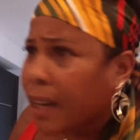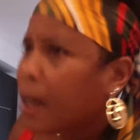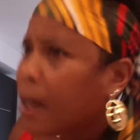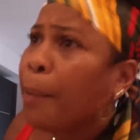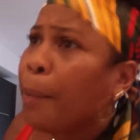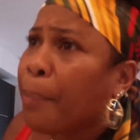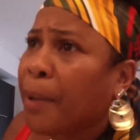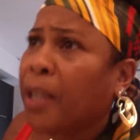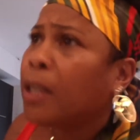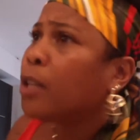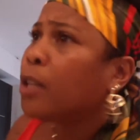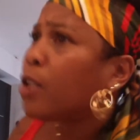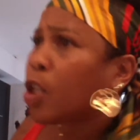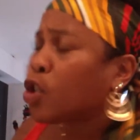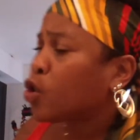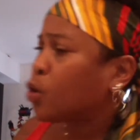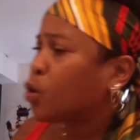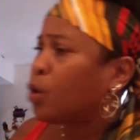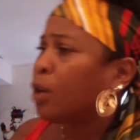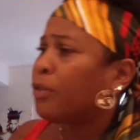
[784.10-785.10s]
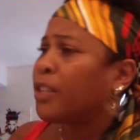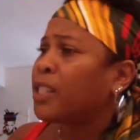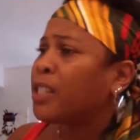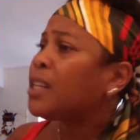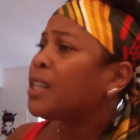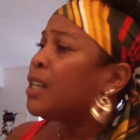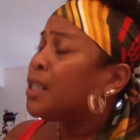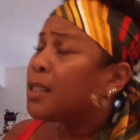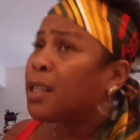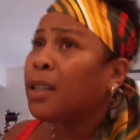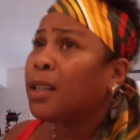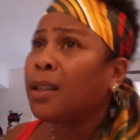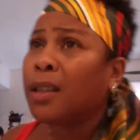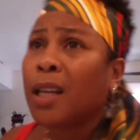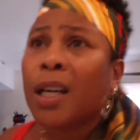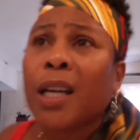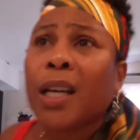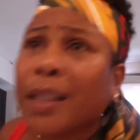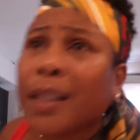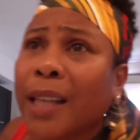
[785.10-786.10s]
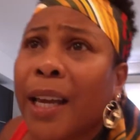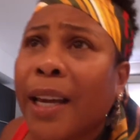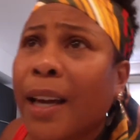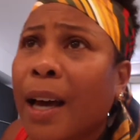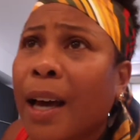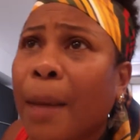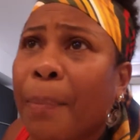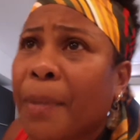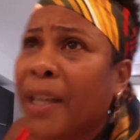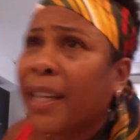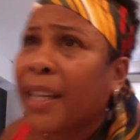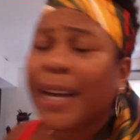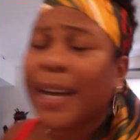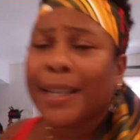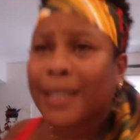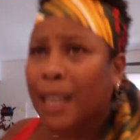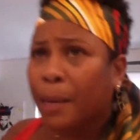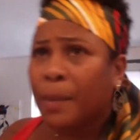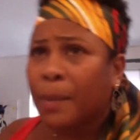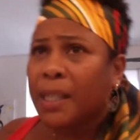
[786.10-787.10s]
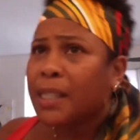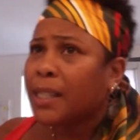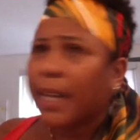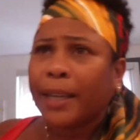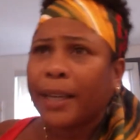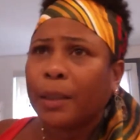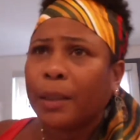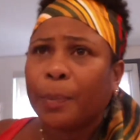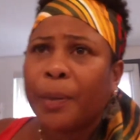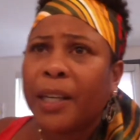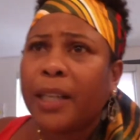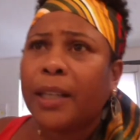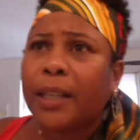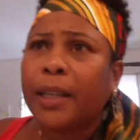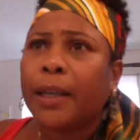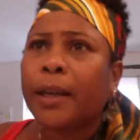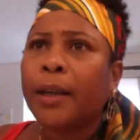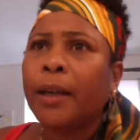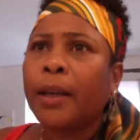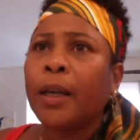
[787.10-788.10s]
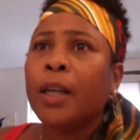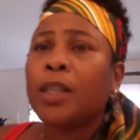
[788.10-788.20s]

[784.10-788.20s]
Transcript: up in the thesaurus, to look a thing up in a goddamn encyclopedia,